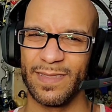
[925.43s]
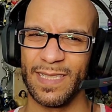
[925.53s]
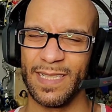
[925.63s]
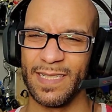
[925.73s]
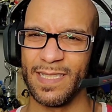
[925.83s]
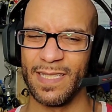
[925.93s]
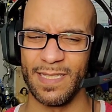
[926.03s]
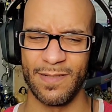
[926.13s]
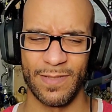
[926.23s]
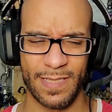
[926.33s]
against
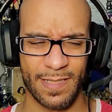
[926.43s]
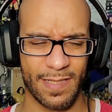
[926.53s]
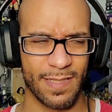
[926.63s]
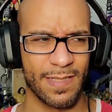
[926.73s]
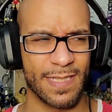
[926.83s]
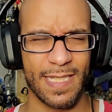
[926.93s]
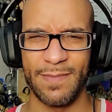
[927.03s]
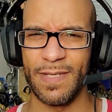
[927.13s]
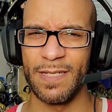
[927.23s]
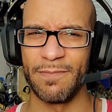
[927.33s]
the
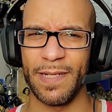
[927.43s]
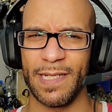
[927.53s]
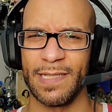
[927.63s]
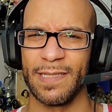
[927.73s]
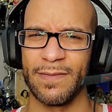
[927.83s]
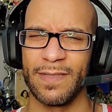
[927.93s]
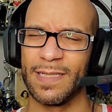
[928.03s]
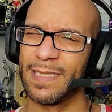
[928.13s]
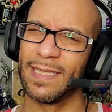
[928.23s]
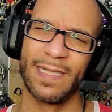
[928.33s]
Team Impact and
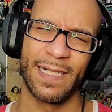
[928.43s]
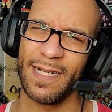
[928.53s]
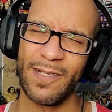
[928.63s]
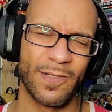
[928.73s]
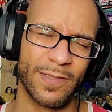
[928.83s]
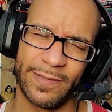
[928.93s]
everything. Like I don't know.